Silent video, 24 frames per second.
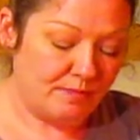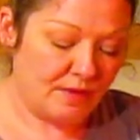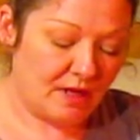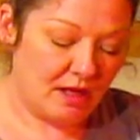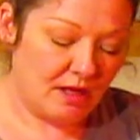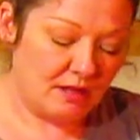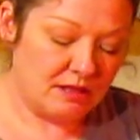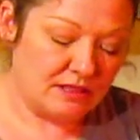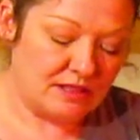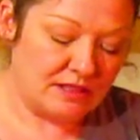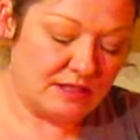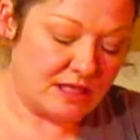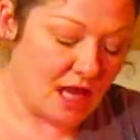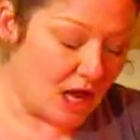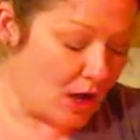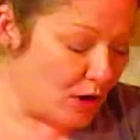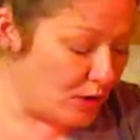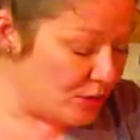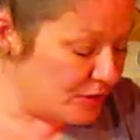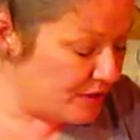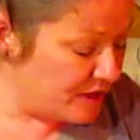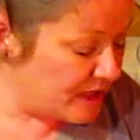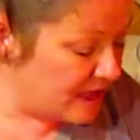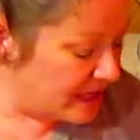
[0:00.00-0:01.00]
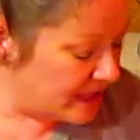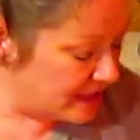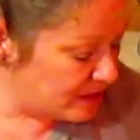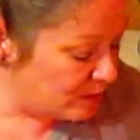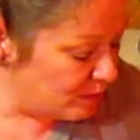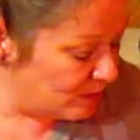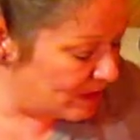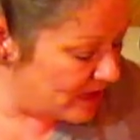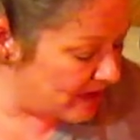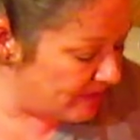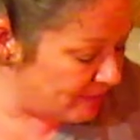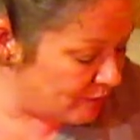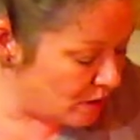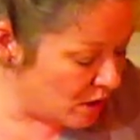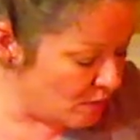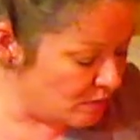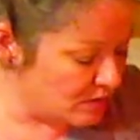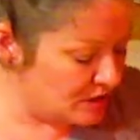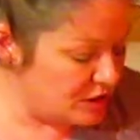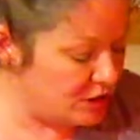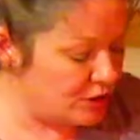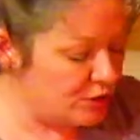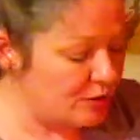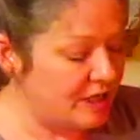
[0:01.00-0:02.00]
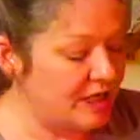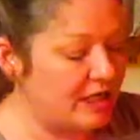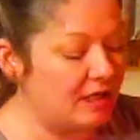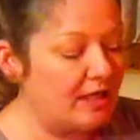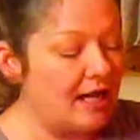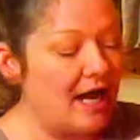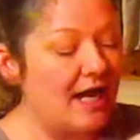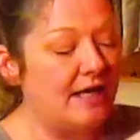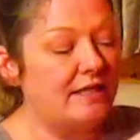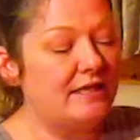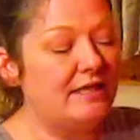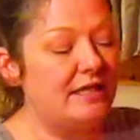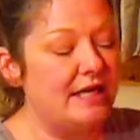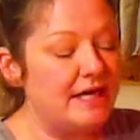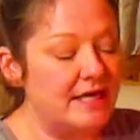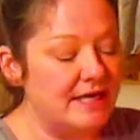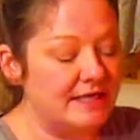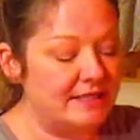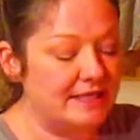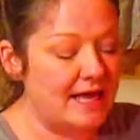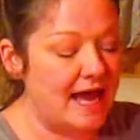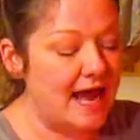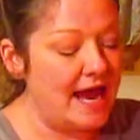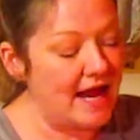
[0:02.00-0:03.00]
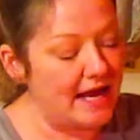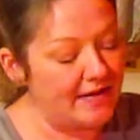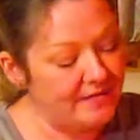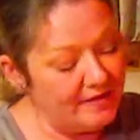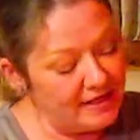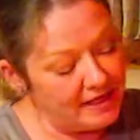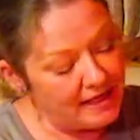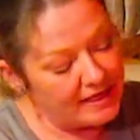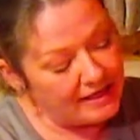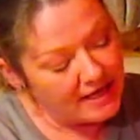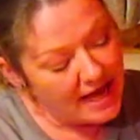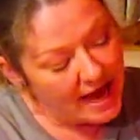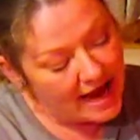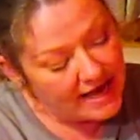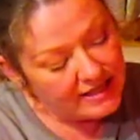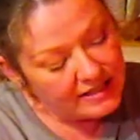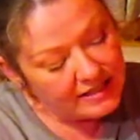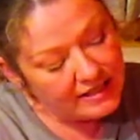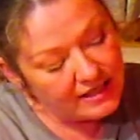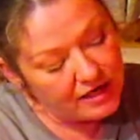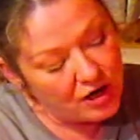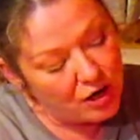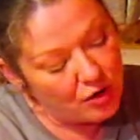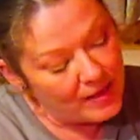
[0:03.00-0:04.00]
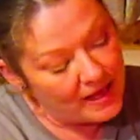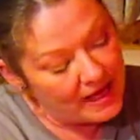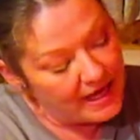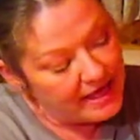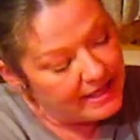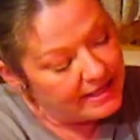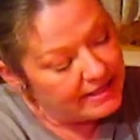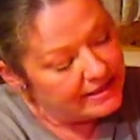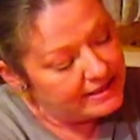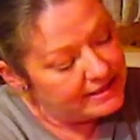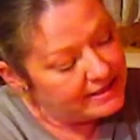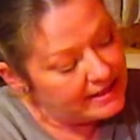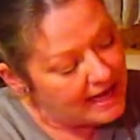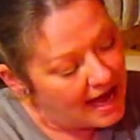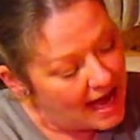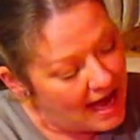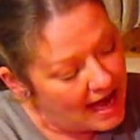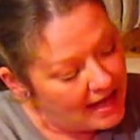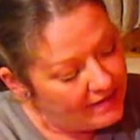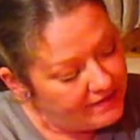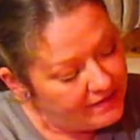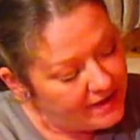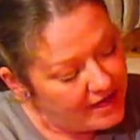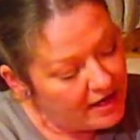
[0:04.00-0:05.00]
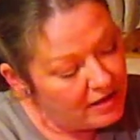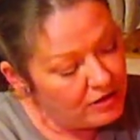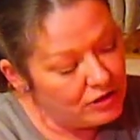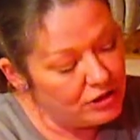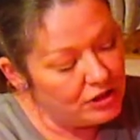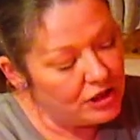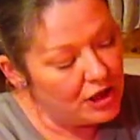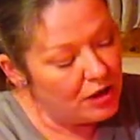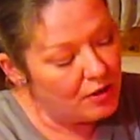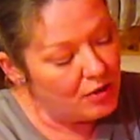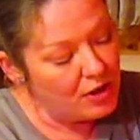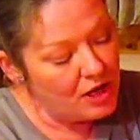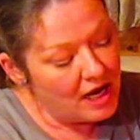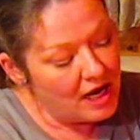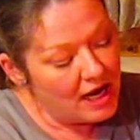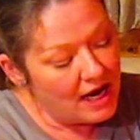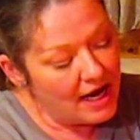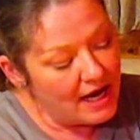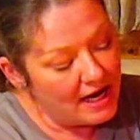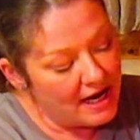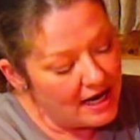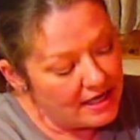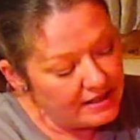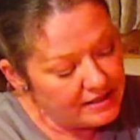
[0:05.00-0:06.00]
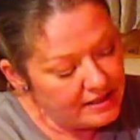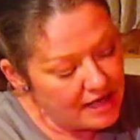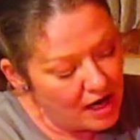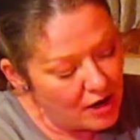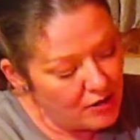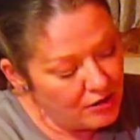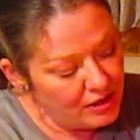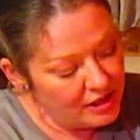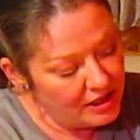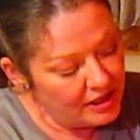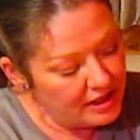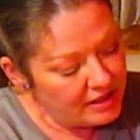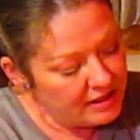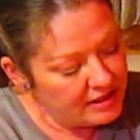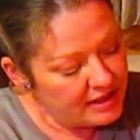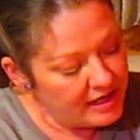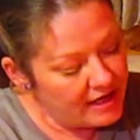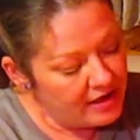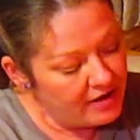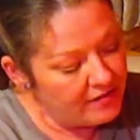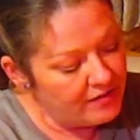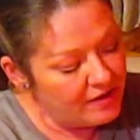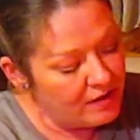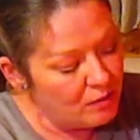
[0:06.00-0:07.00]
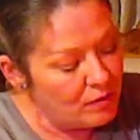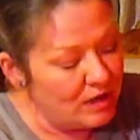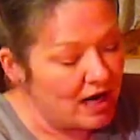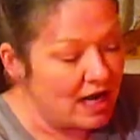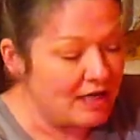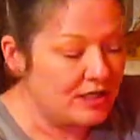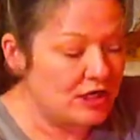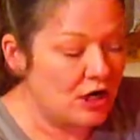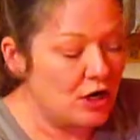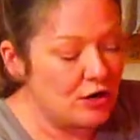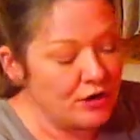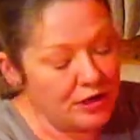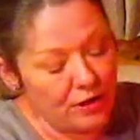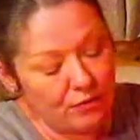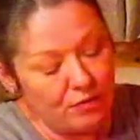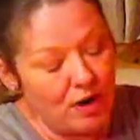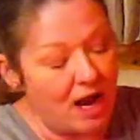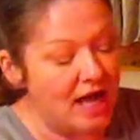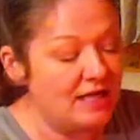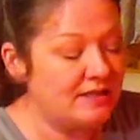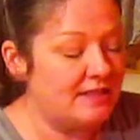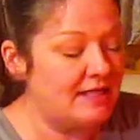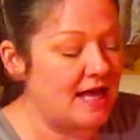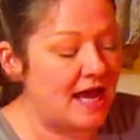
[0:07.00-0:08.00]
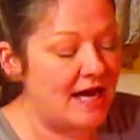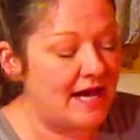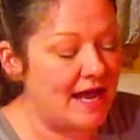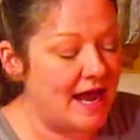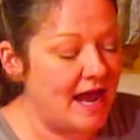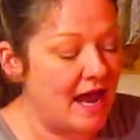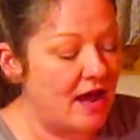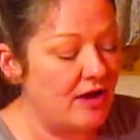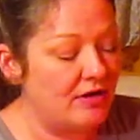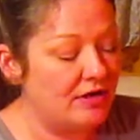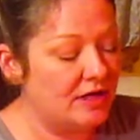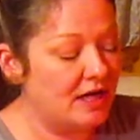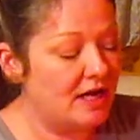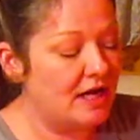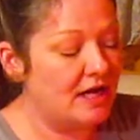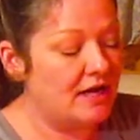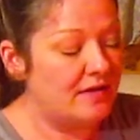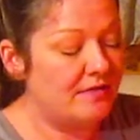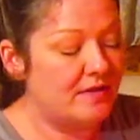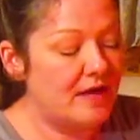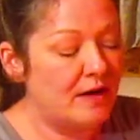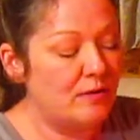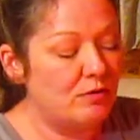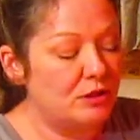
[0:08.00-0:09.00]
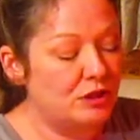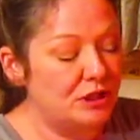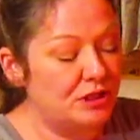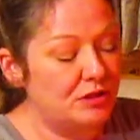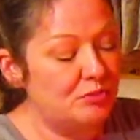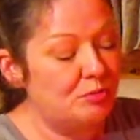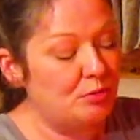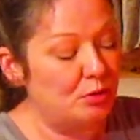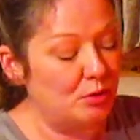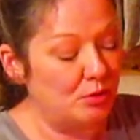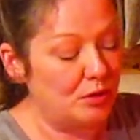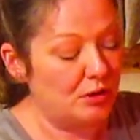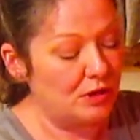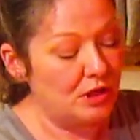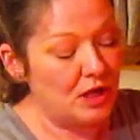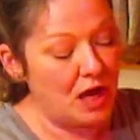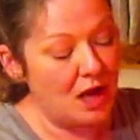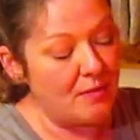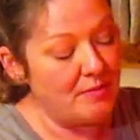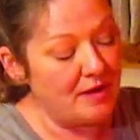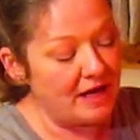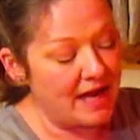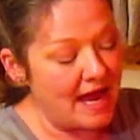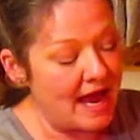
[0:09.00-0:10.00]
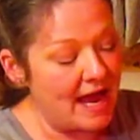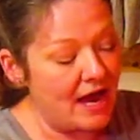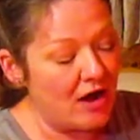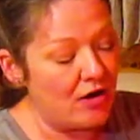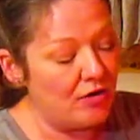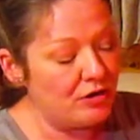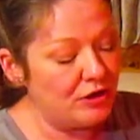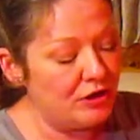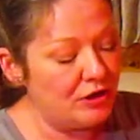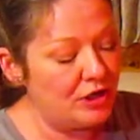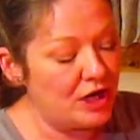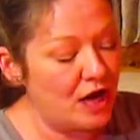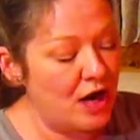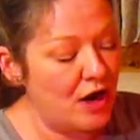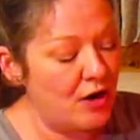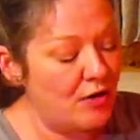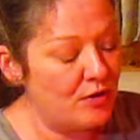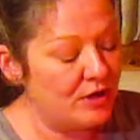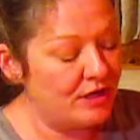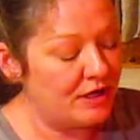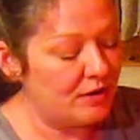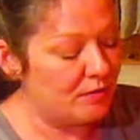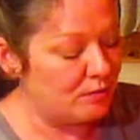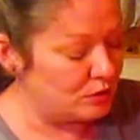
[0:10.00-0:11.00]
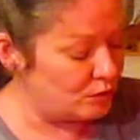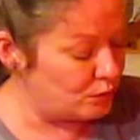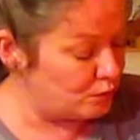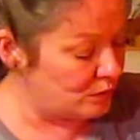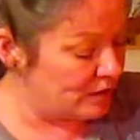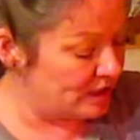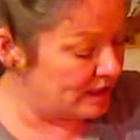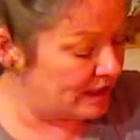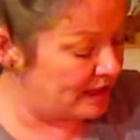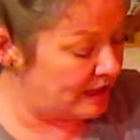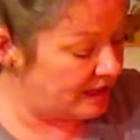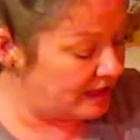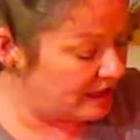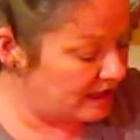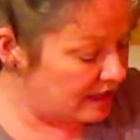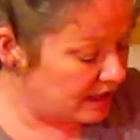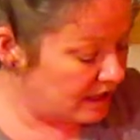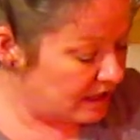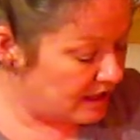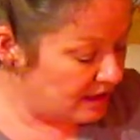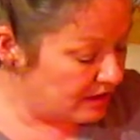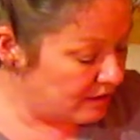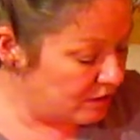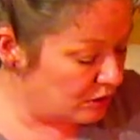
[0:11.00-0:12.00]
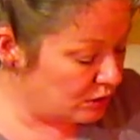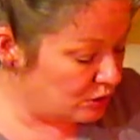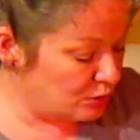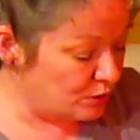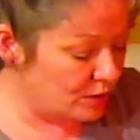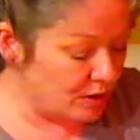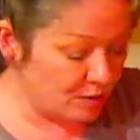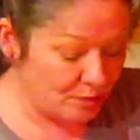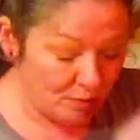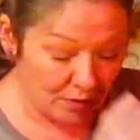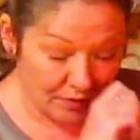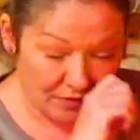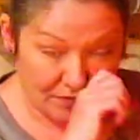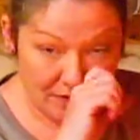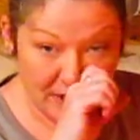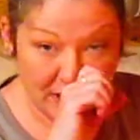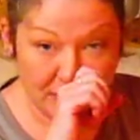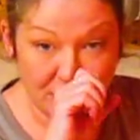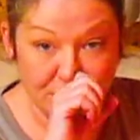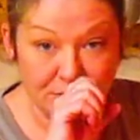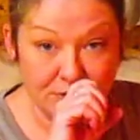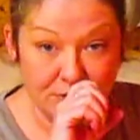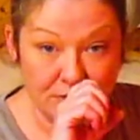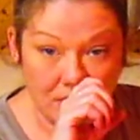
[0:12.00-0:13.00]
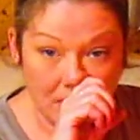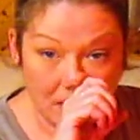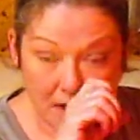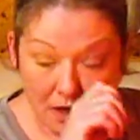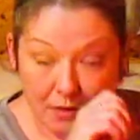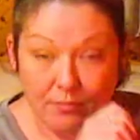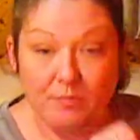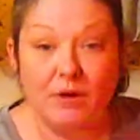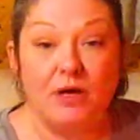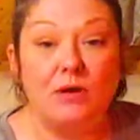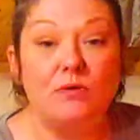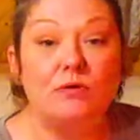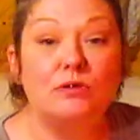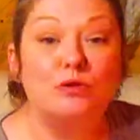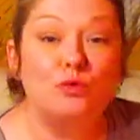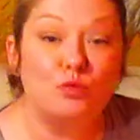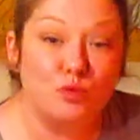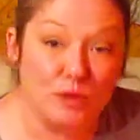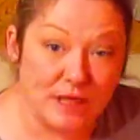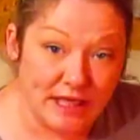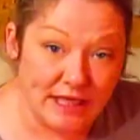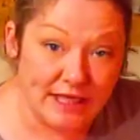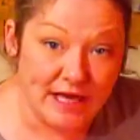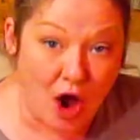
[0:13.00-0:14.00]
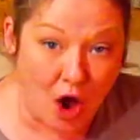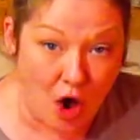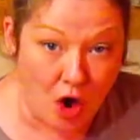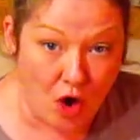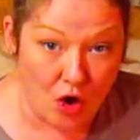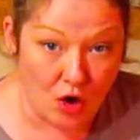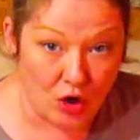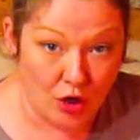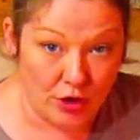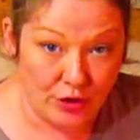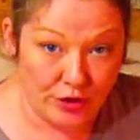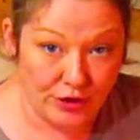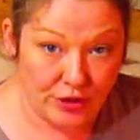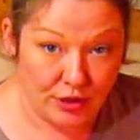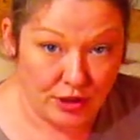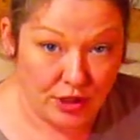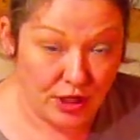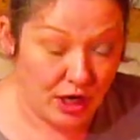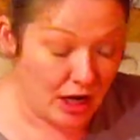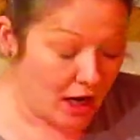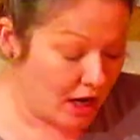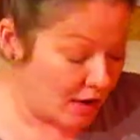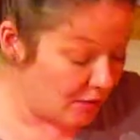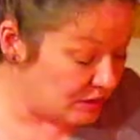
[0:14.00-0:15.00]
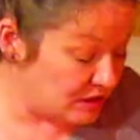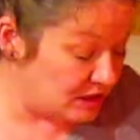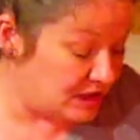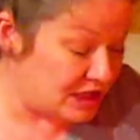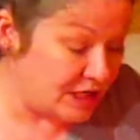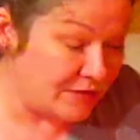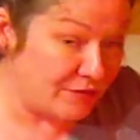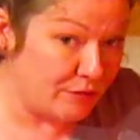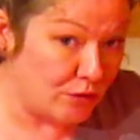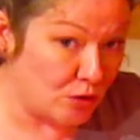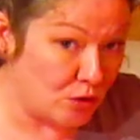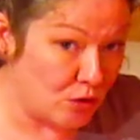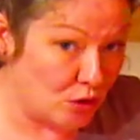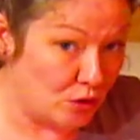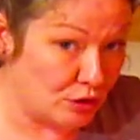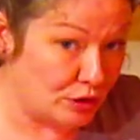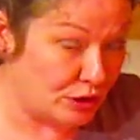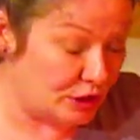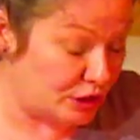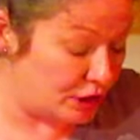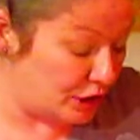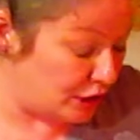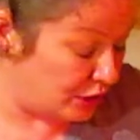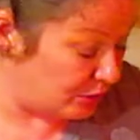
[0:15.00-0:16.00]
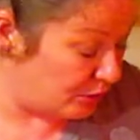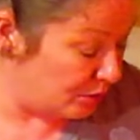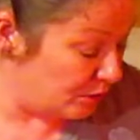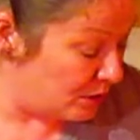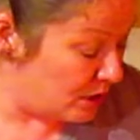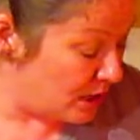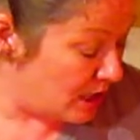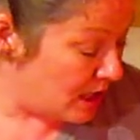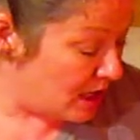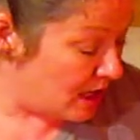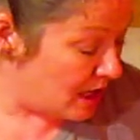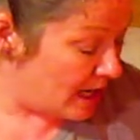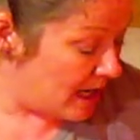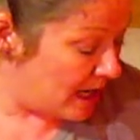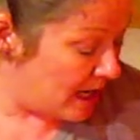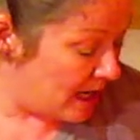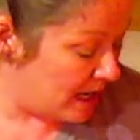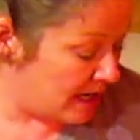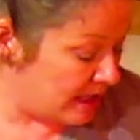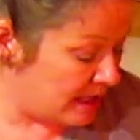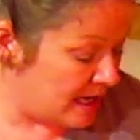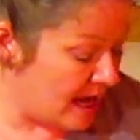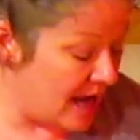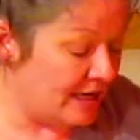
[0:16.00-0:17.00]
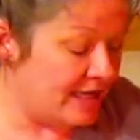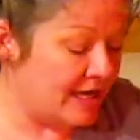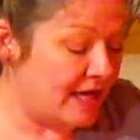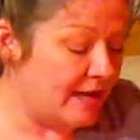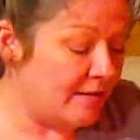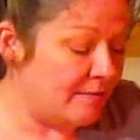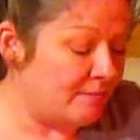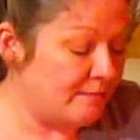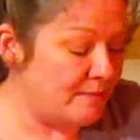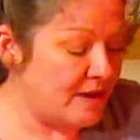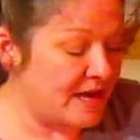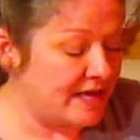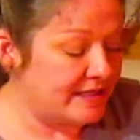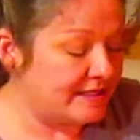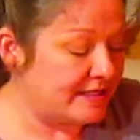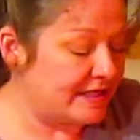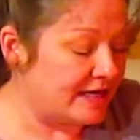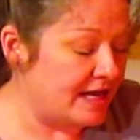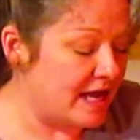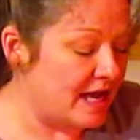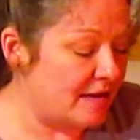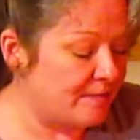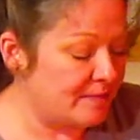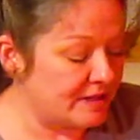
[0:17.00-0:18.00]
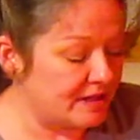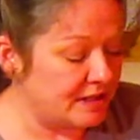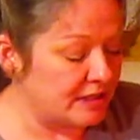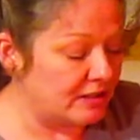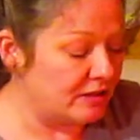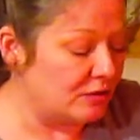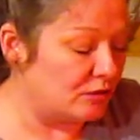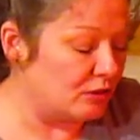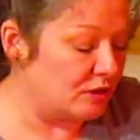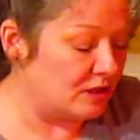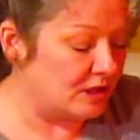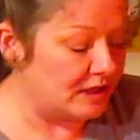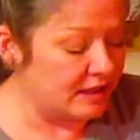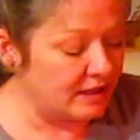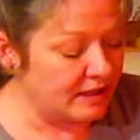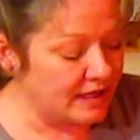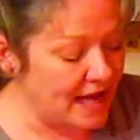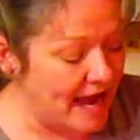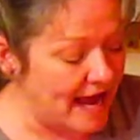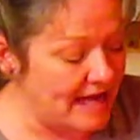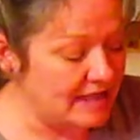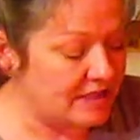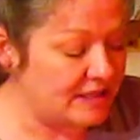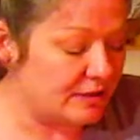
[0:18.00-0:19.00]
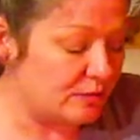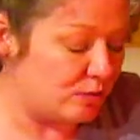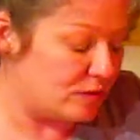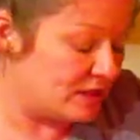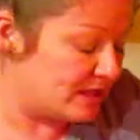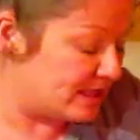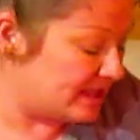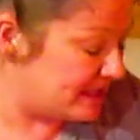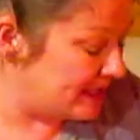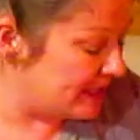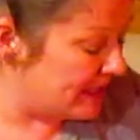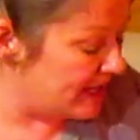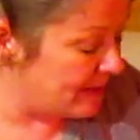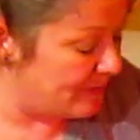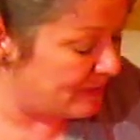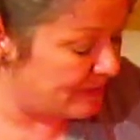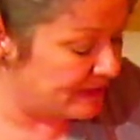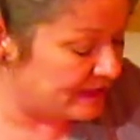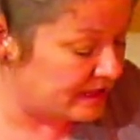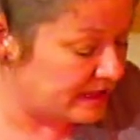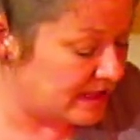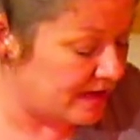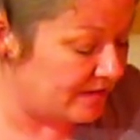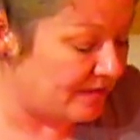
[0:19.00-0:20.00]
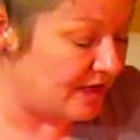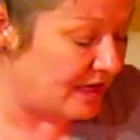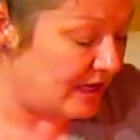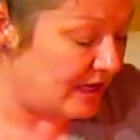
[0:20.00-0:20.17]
sew this whenever I was doing it like this. I had the elastic on the inside there, so, and I sewed it in there, and then when I turned it right side out, they were just coming out, you know, and it was really, looked real professional, but it was really hard. It was difficult to do. And I kept messing up, and the little elastic would slip and stuff, and